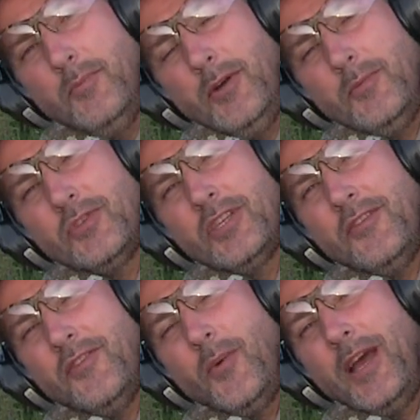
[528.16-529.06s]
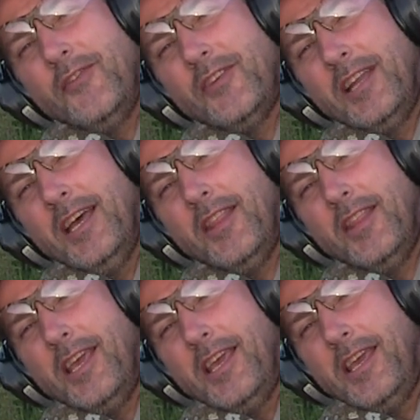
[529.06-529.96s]
but we'll see if the wife can hit
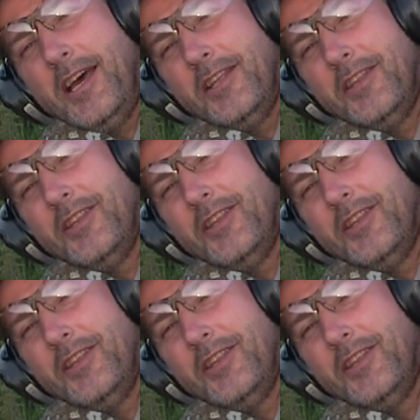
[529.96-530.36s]
the